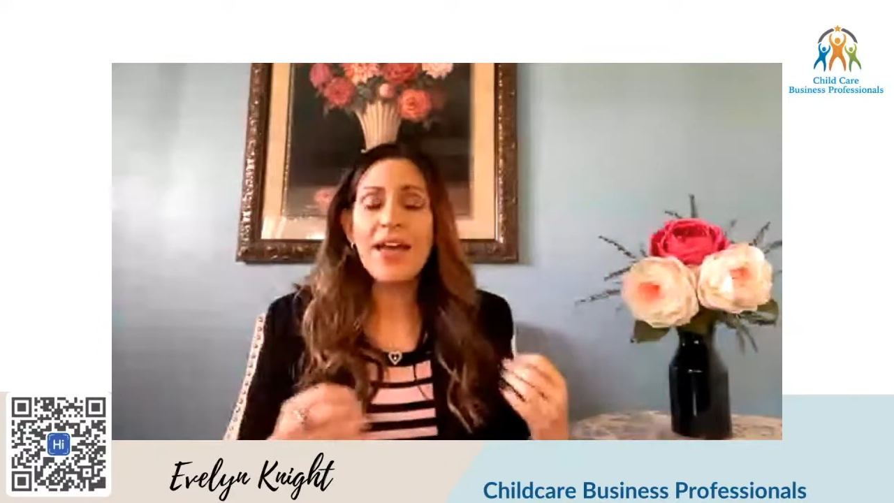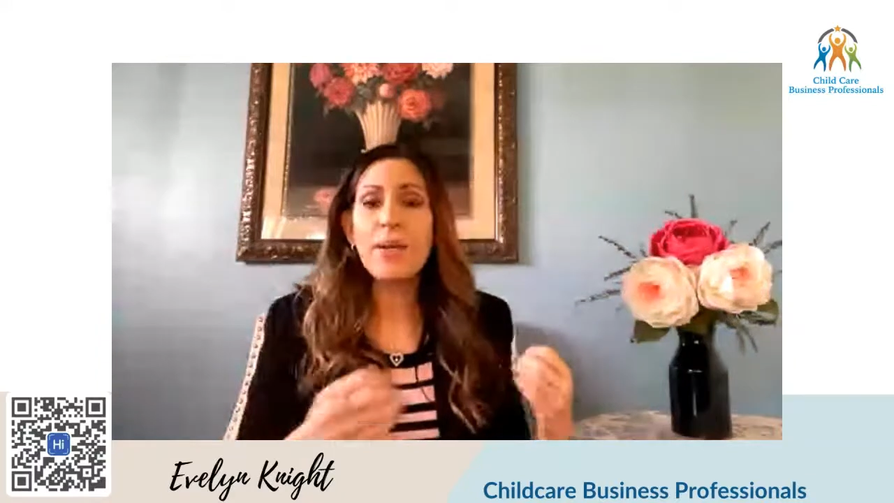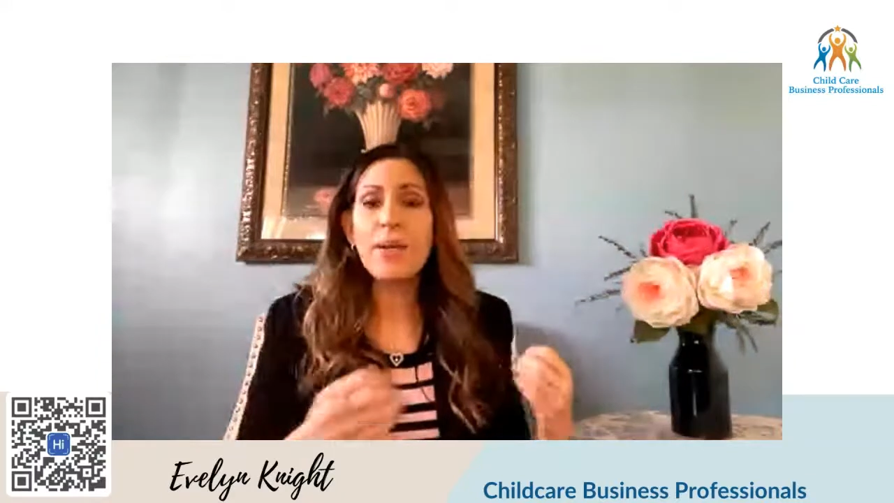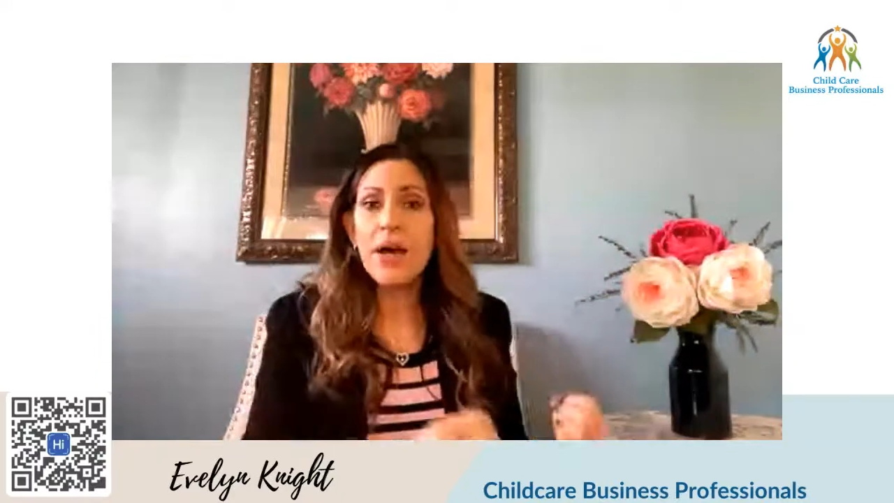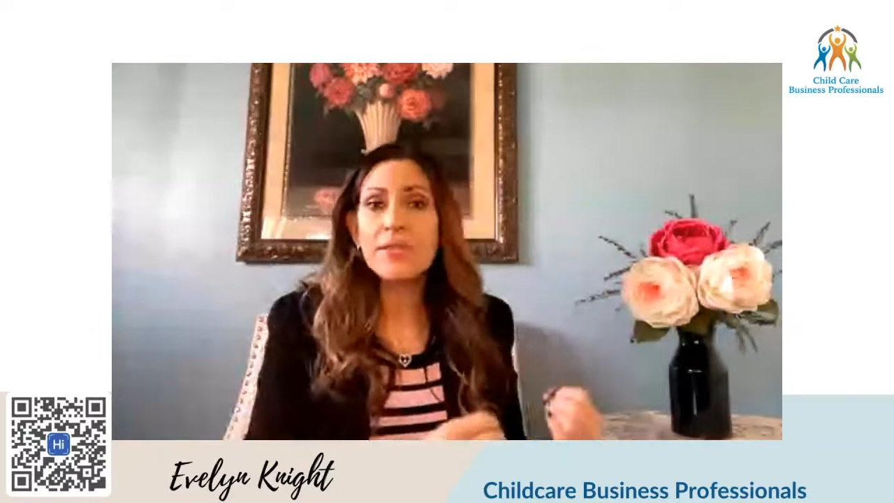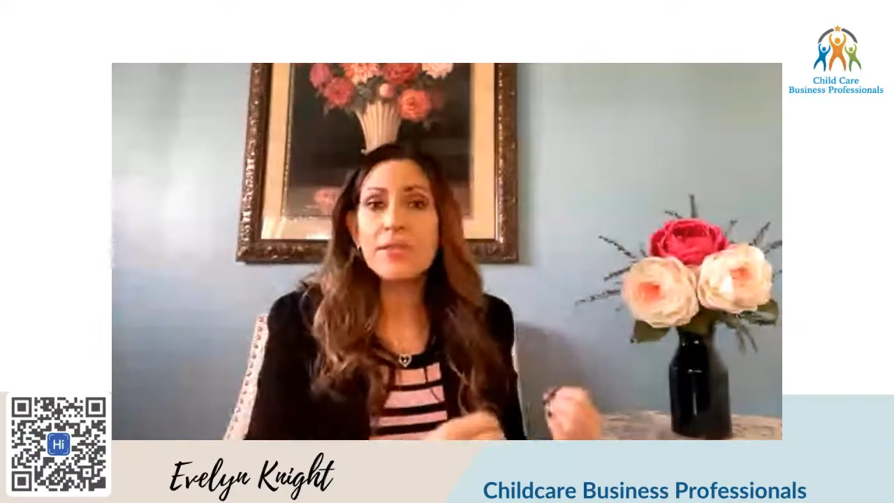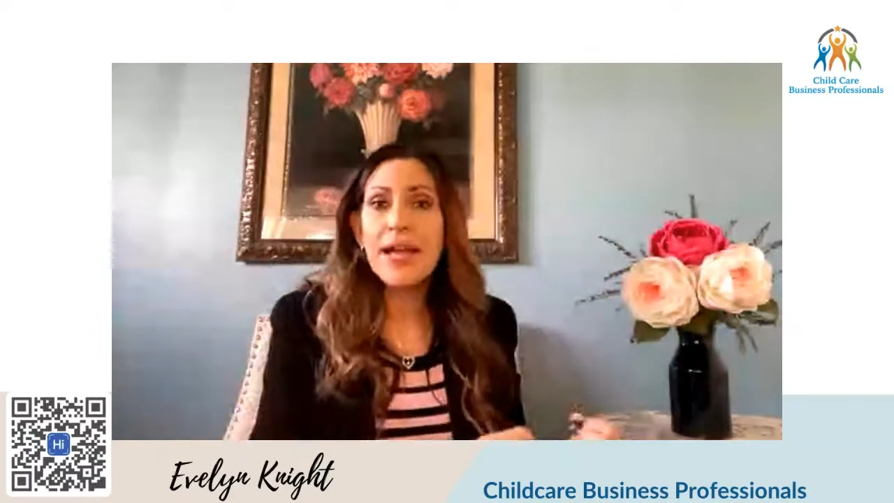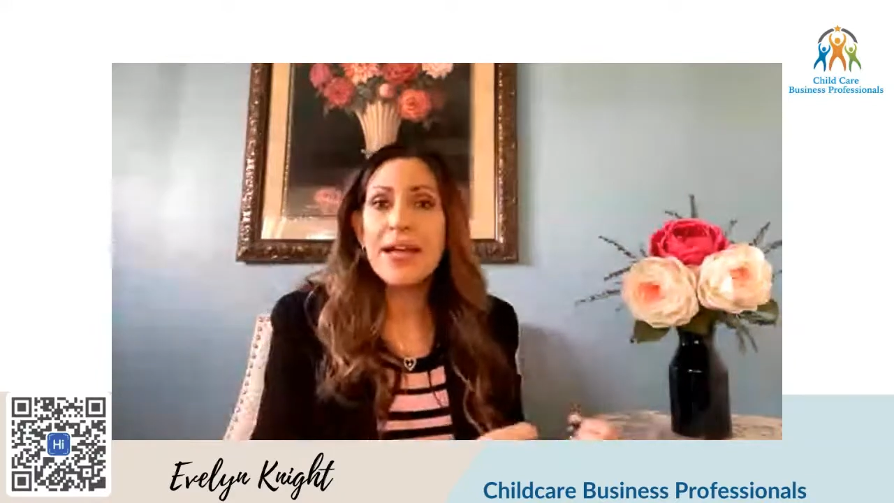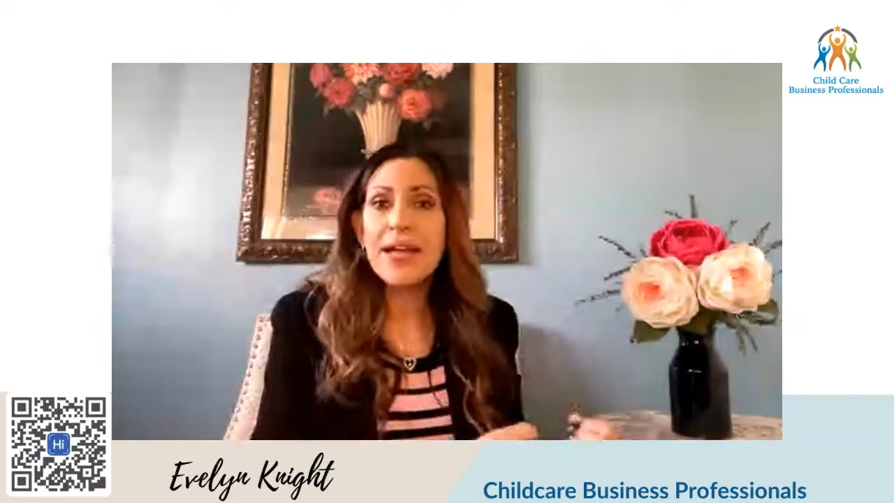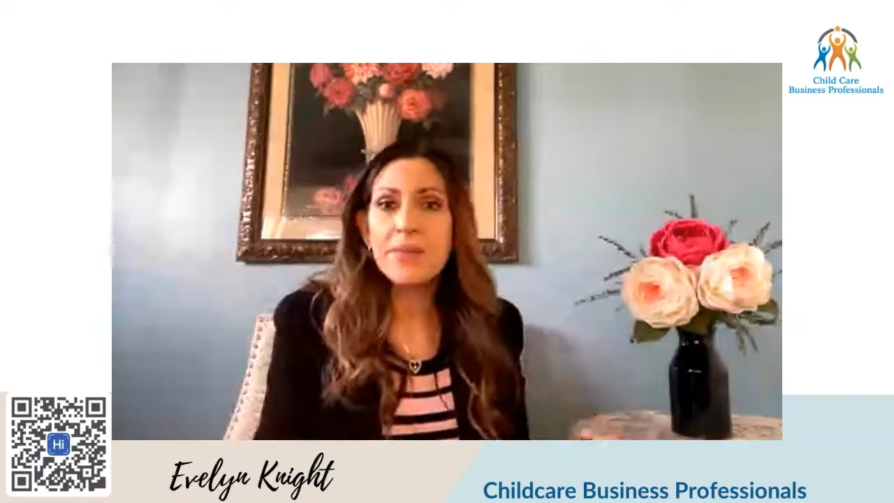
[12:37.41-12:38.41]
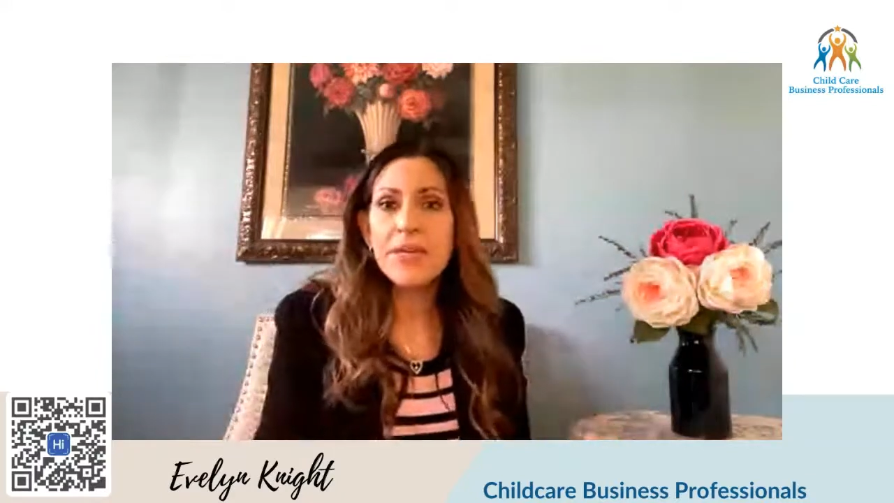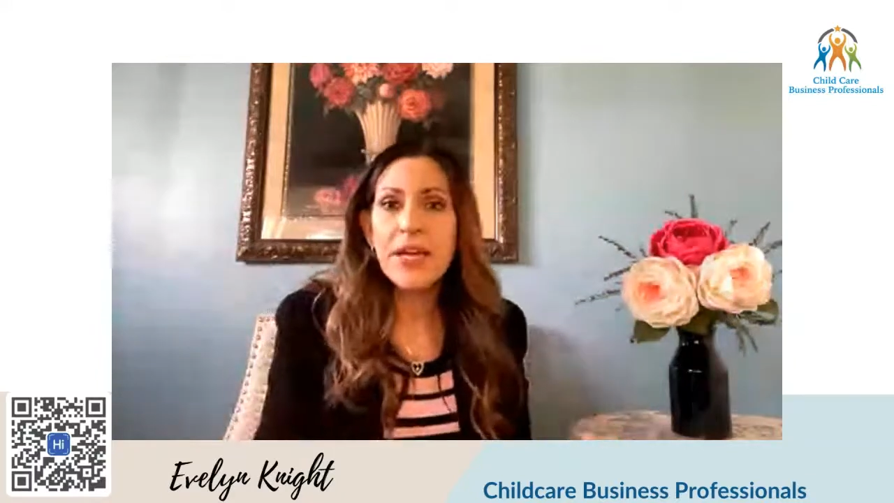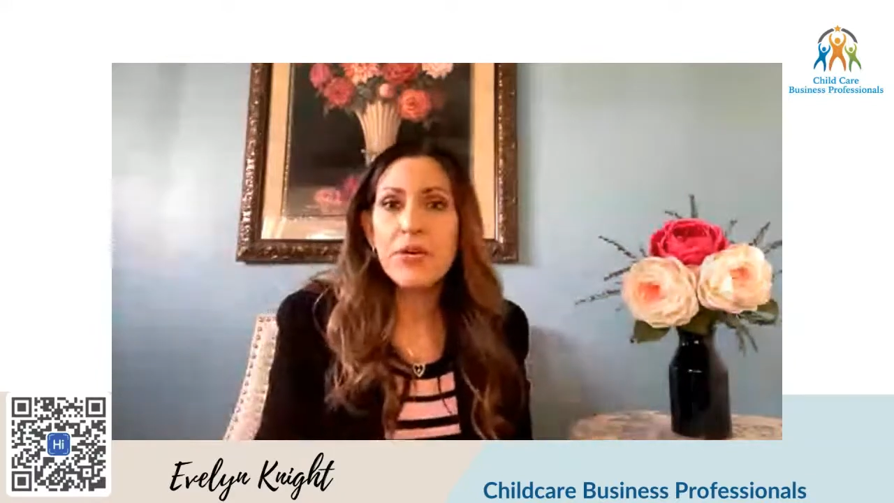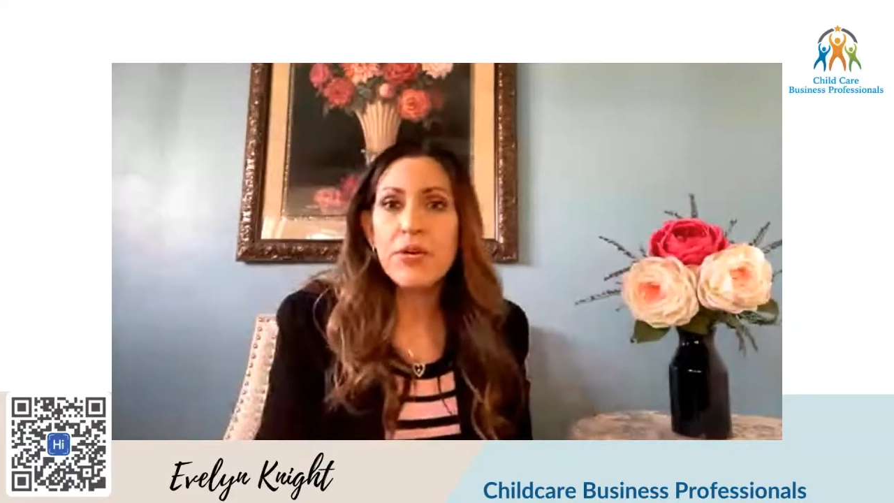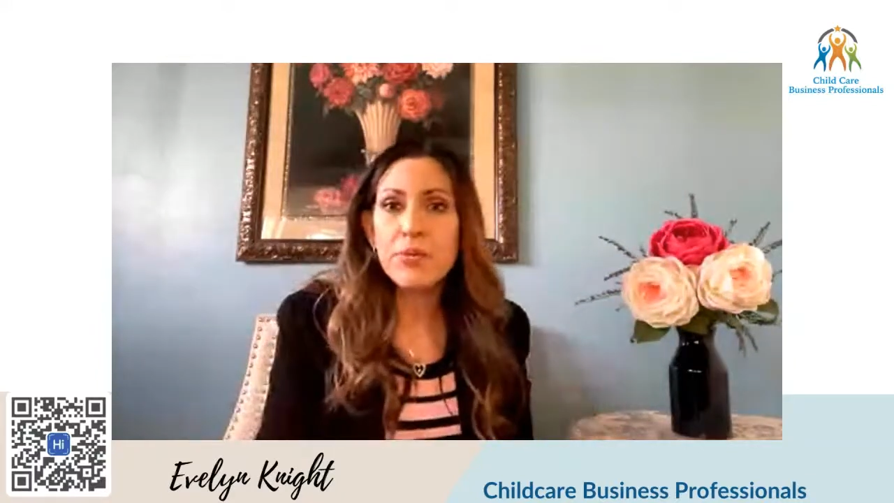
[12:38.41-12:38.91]
boss that I had to be
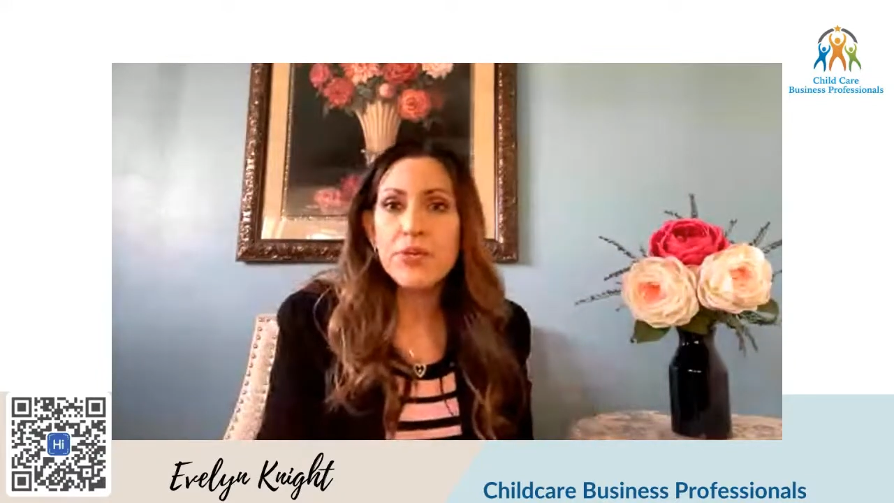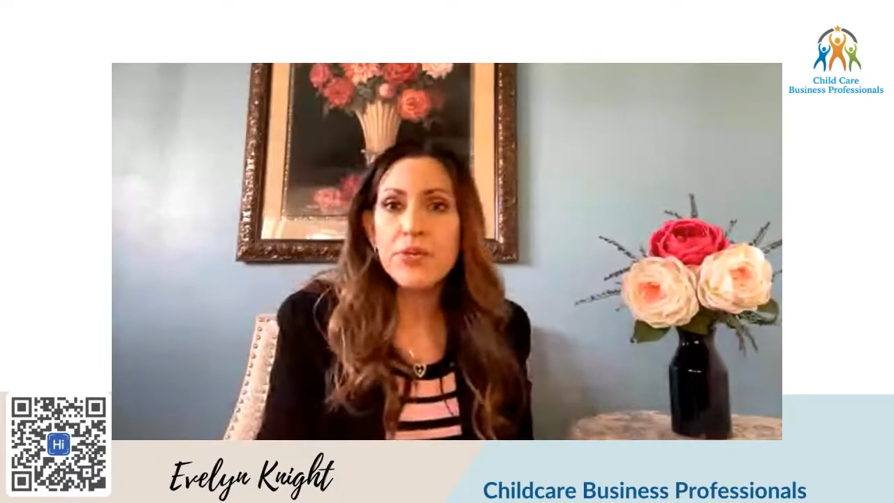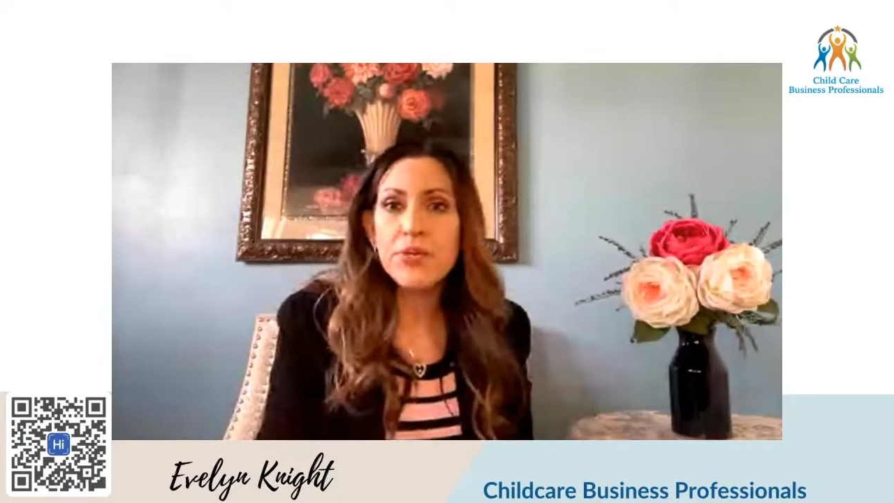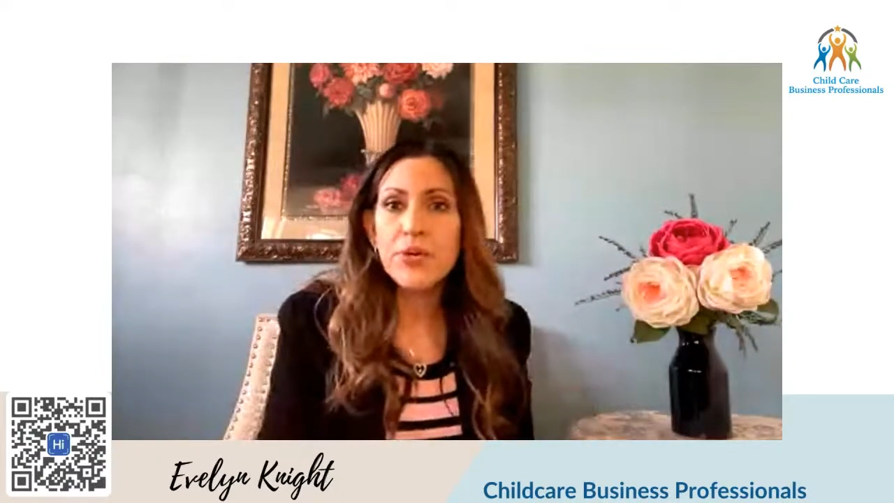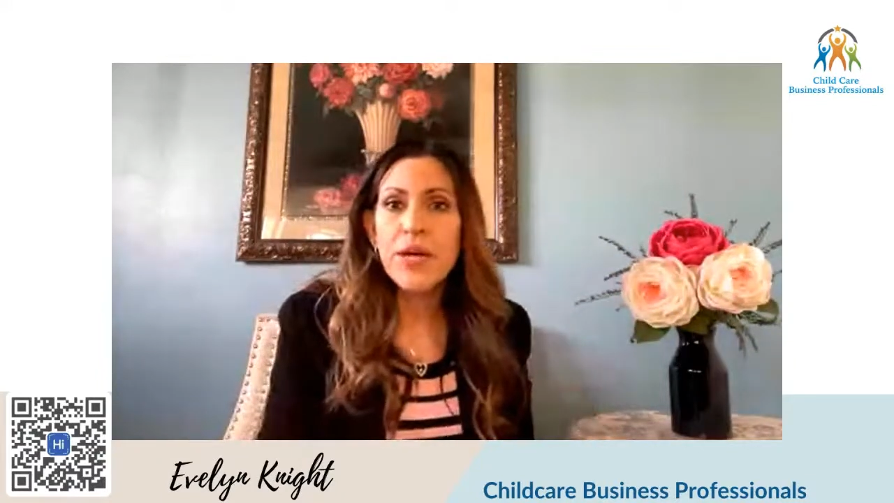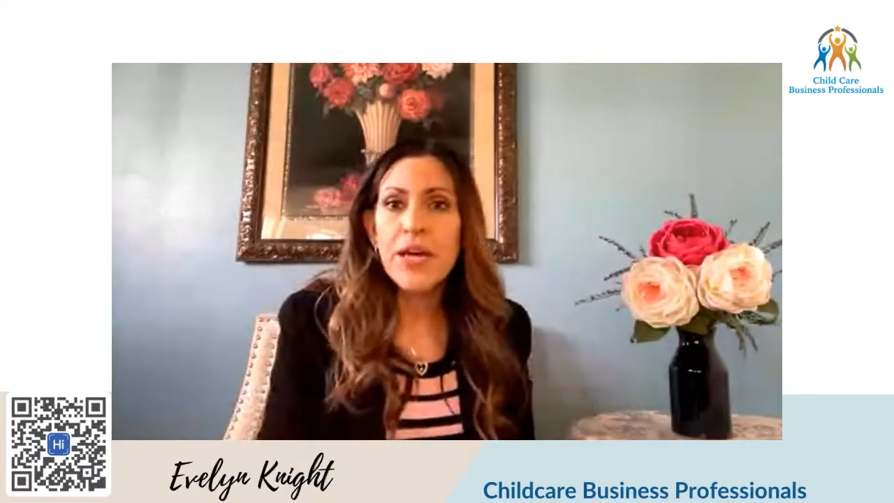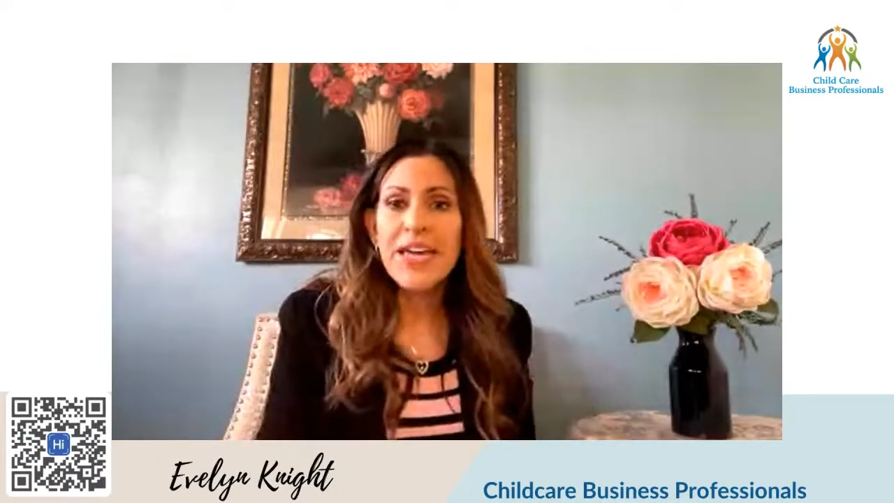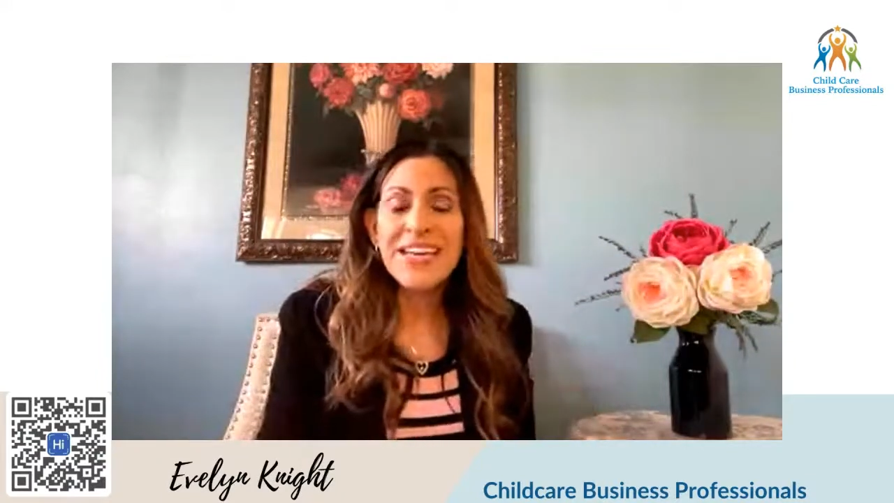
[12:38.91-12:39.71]
accountable to.